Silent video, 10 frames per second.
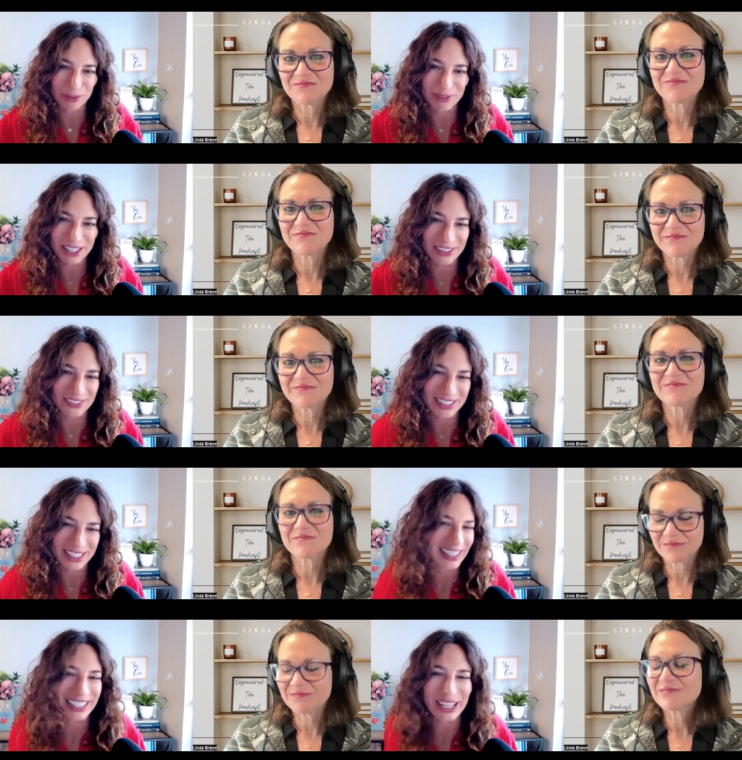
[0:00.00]
Speaker 1: themselves
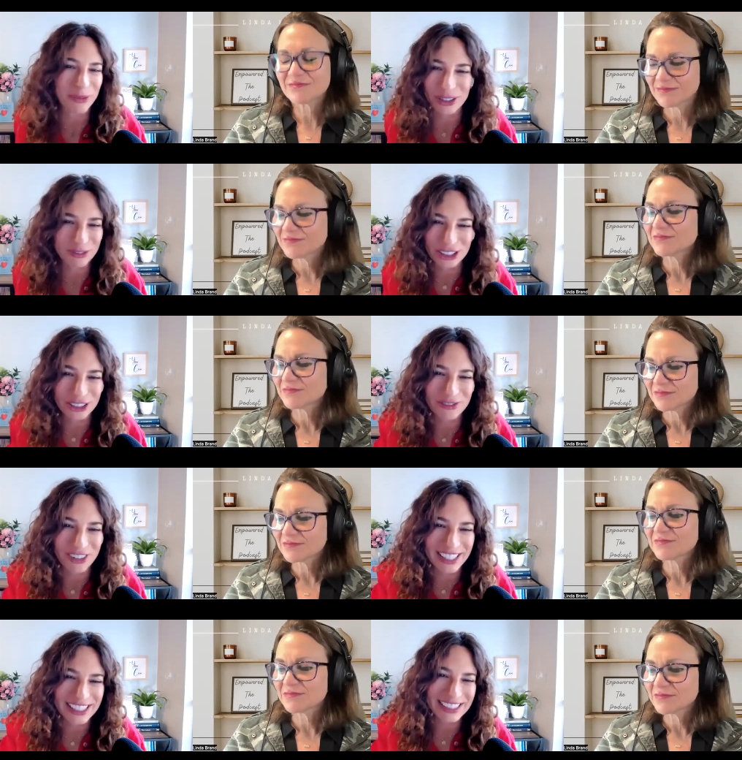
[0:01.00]
and then get one for your
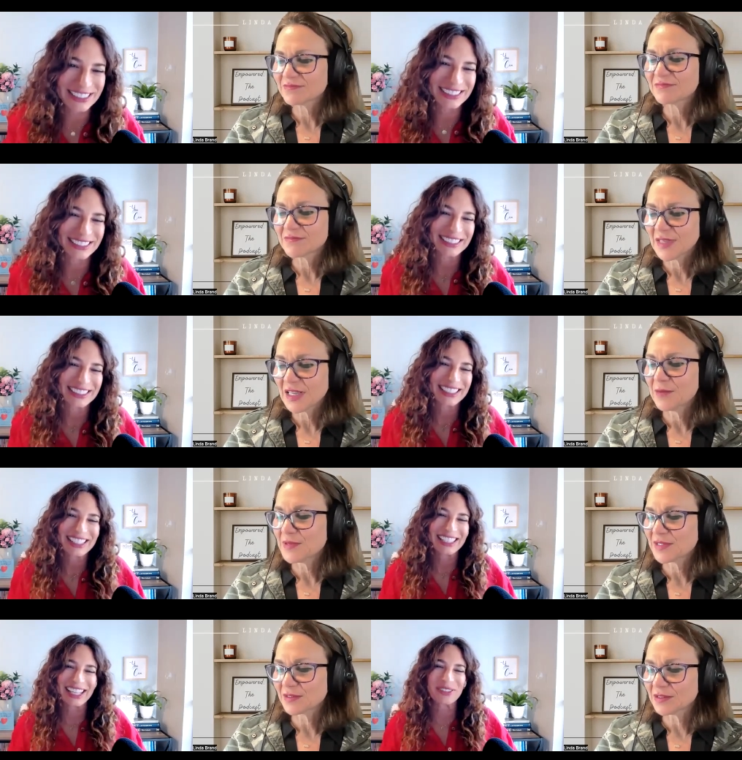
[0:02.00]
friend
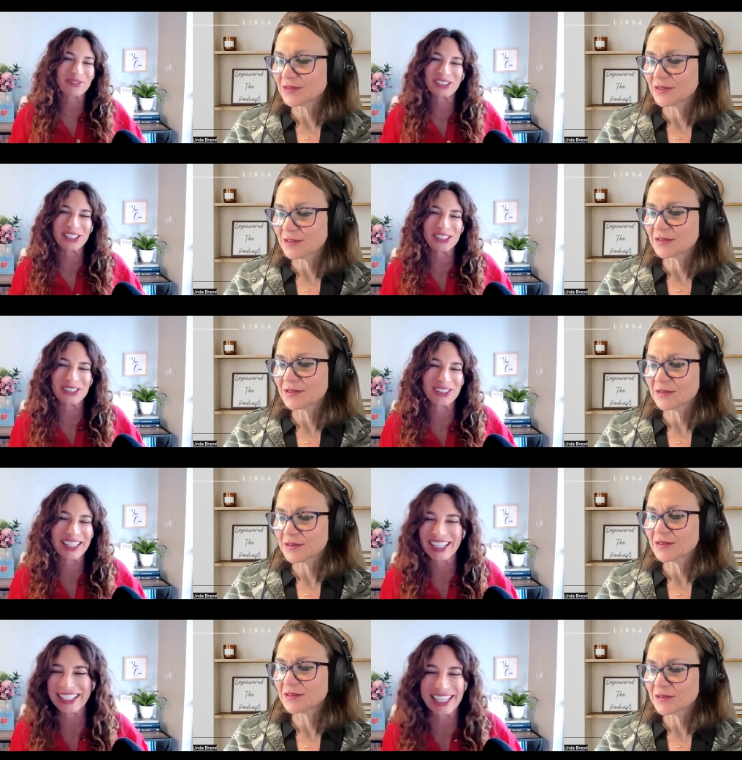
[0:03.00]
Absolutely. get it for you
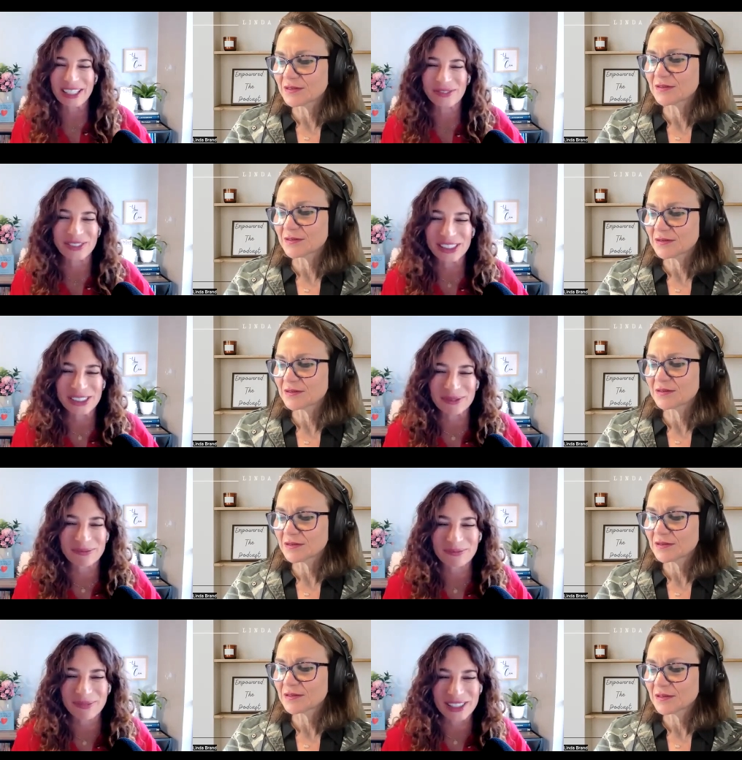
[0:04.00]
and then get it for your
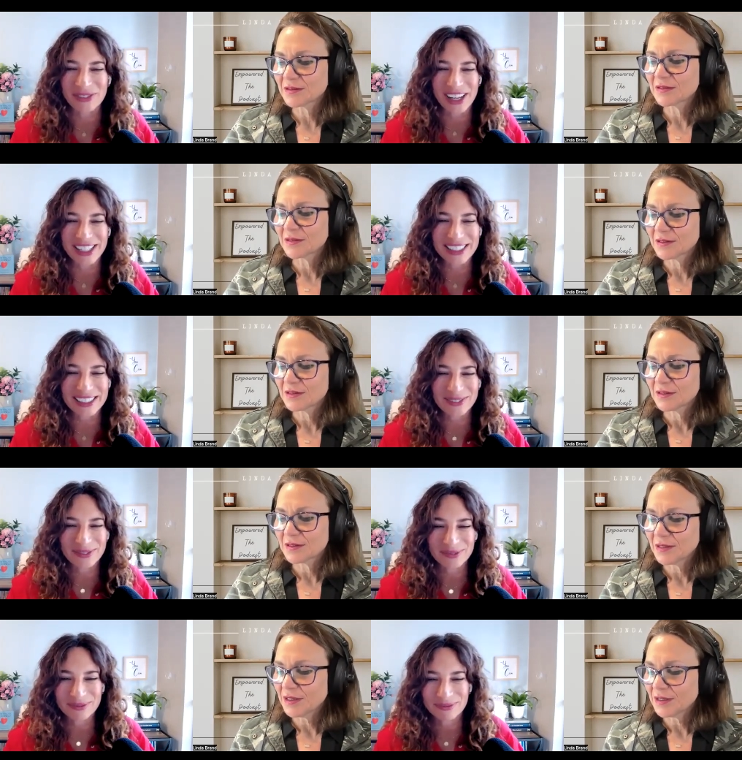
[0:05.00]
best friend
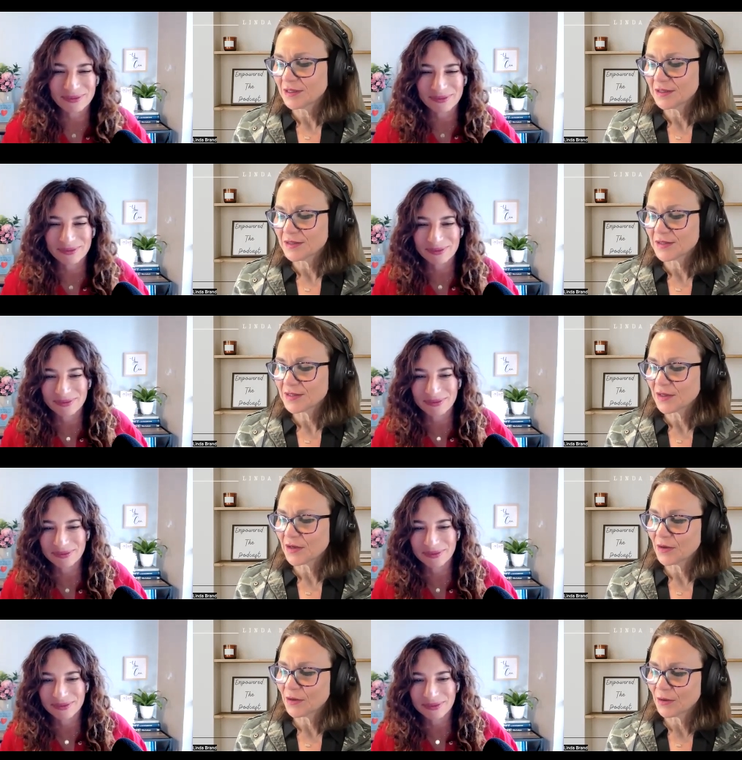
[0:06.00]
Speaker 2: yeah, it's
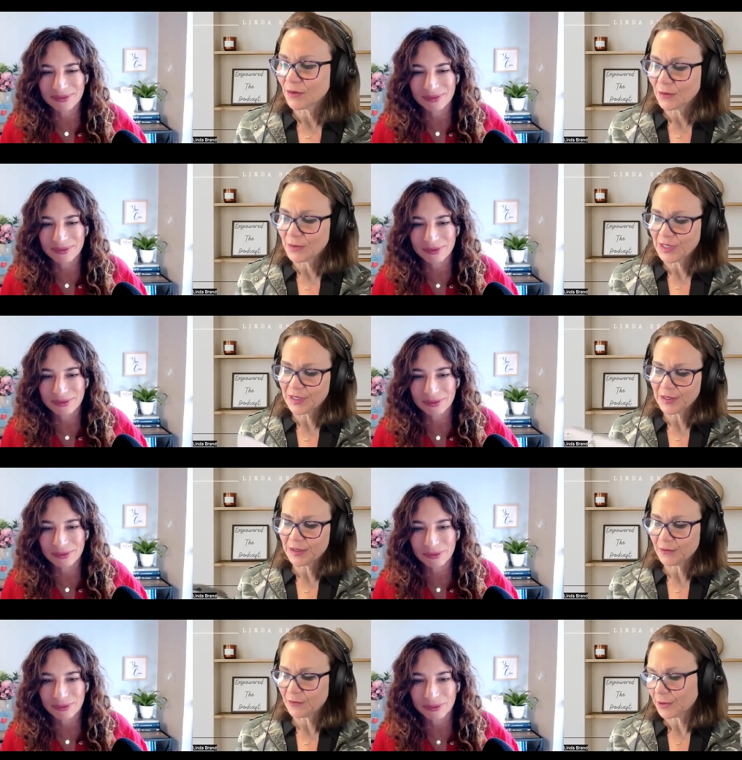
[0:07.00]
so
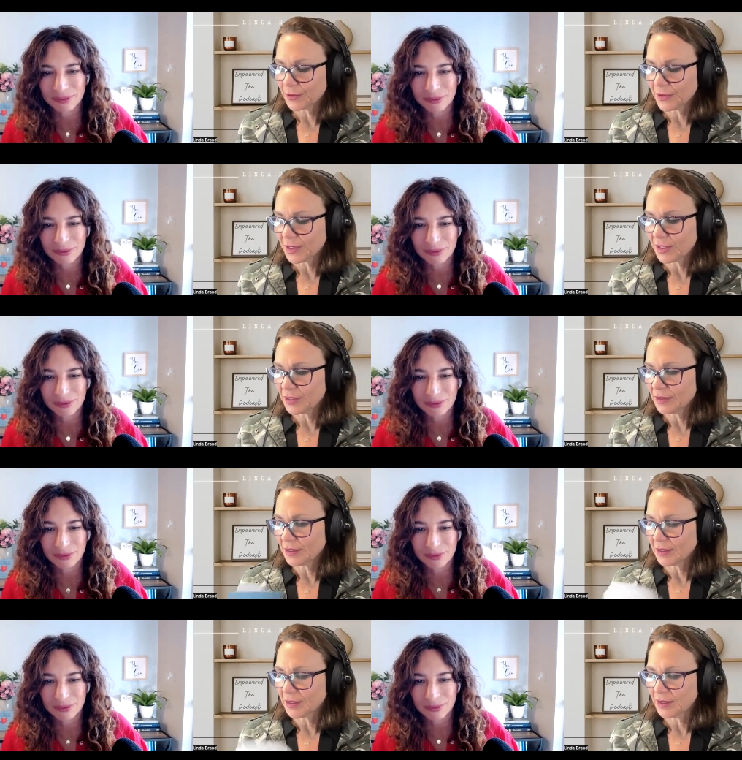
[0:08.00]
needed and worth it.
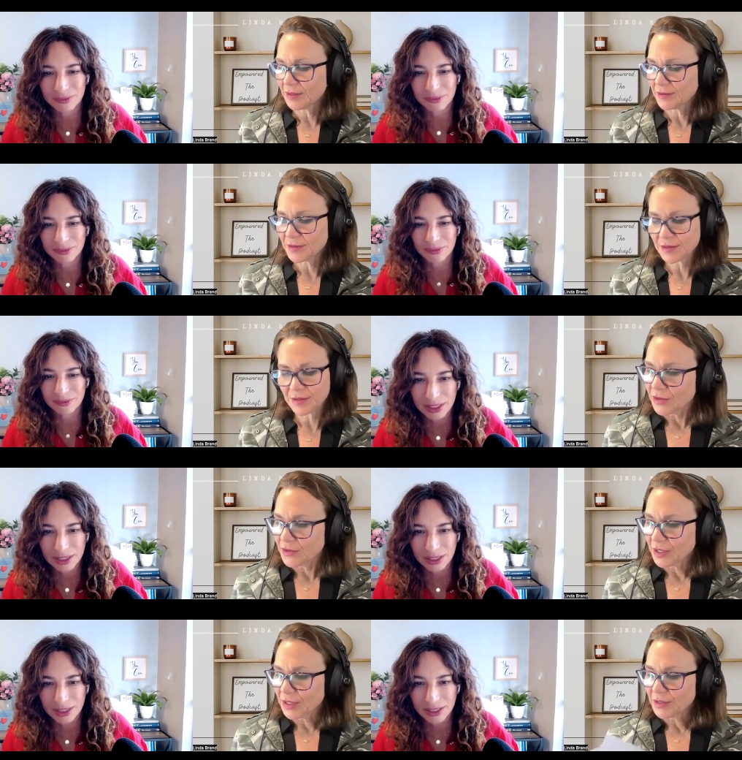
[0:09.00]
And
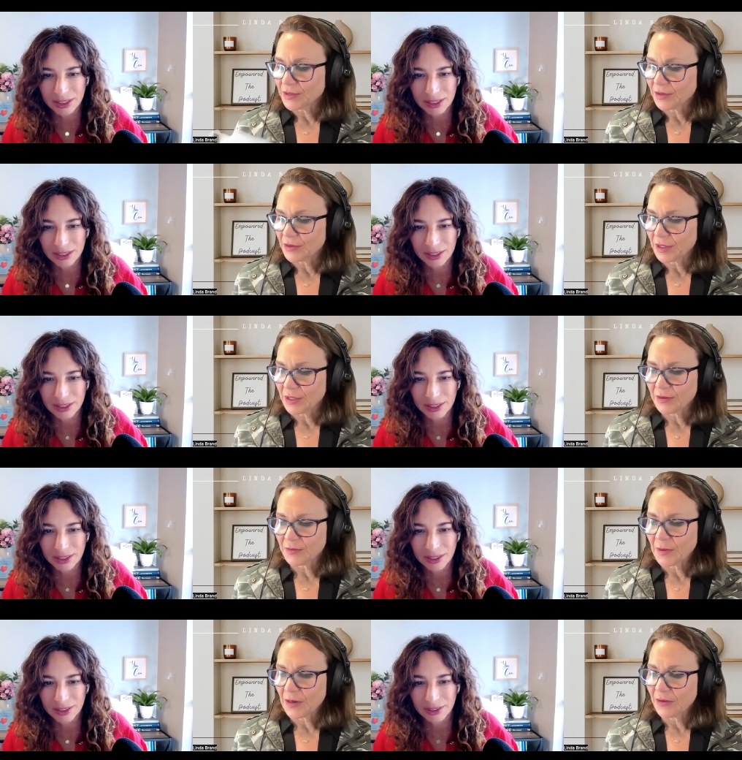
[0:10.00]
so good, so
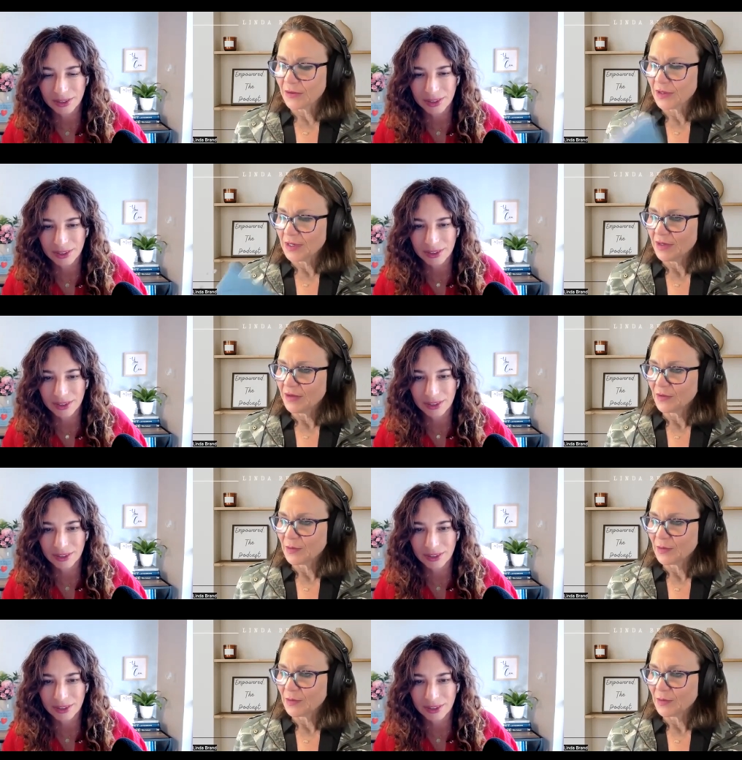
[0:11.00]
good. Well, thank you